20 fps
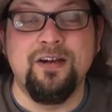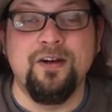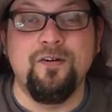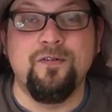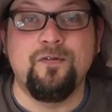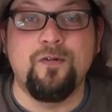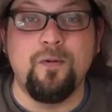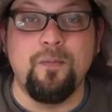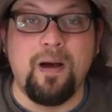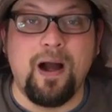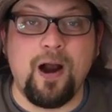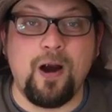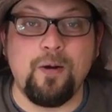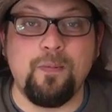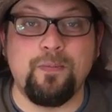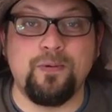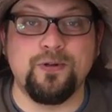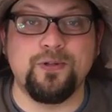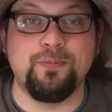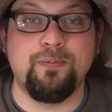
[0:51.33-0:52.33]
from
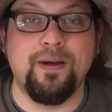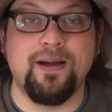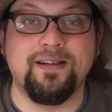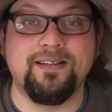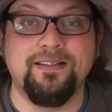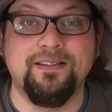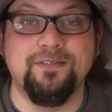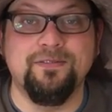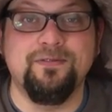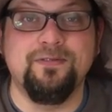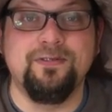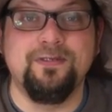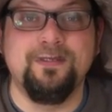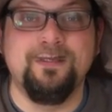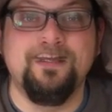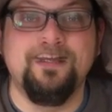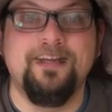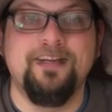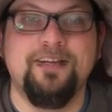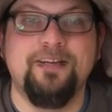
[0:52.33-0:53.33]
our perspective.
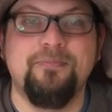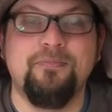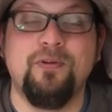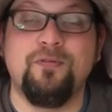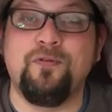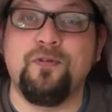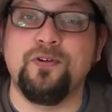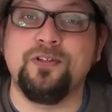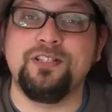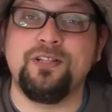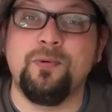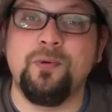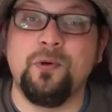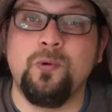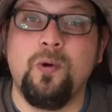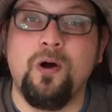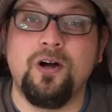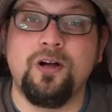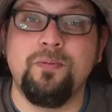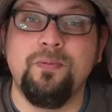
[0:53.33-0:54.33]
But first, I want to
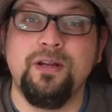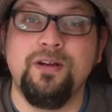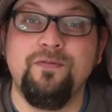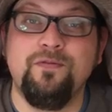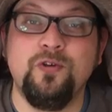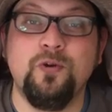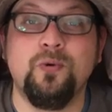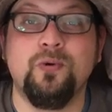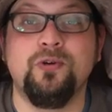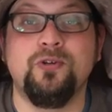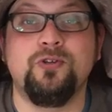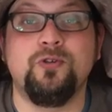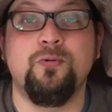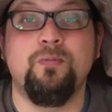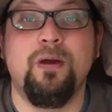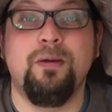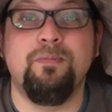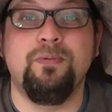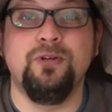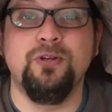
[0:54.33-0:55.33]
welcome any viewers who
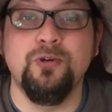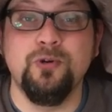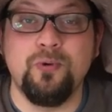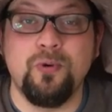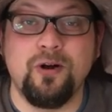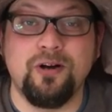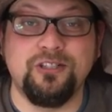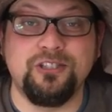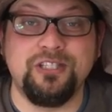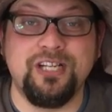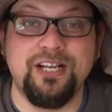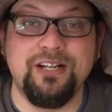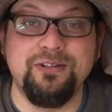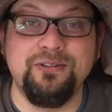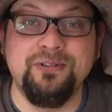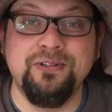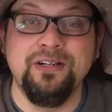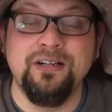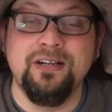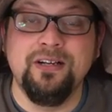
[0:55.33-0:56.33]
might be new to our
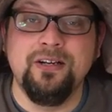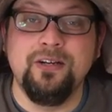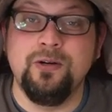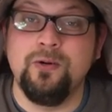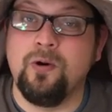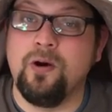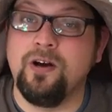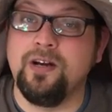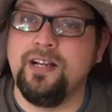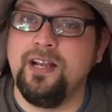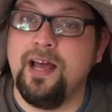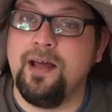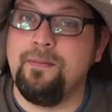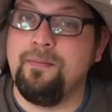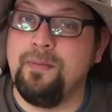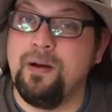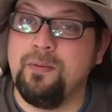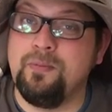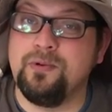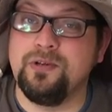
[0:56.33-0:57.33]
channel, who aren't
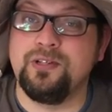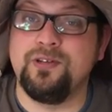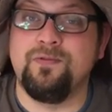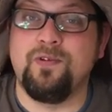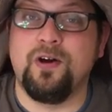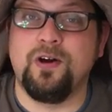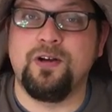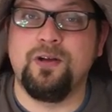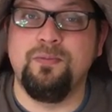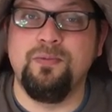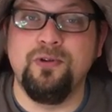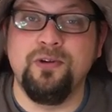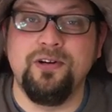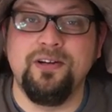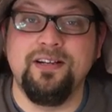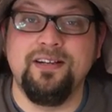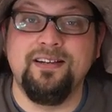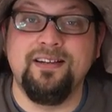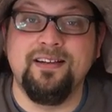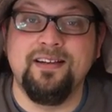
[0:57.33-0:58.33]
yet members of our
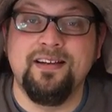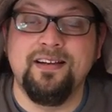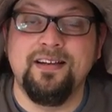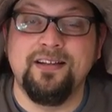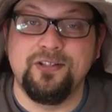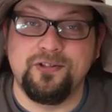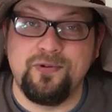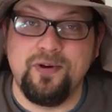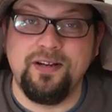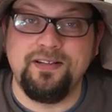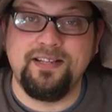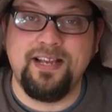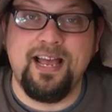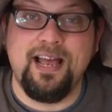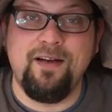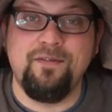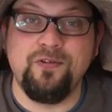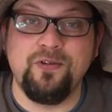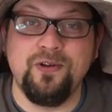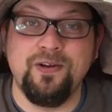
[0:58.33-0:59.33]
community. It's great to
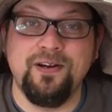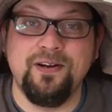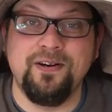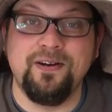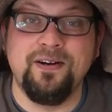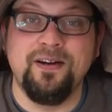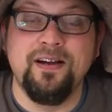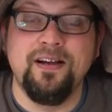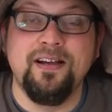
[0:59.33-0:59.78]
have you here,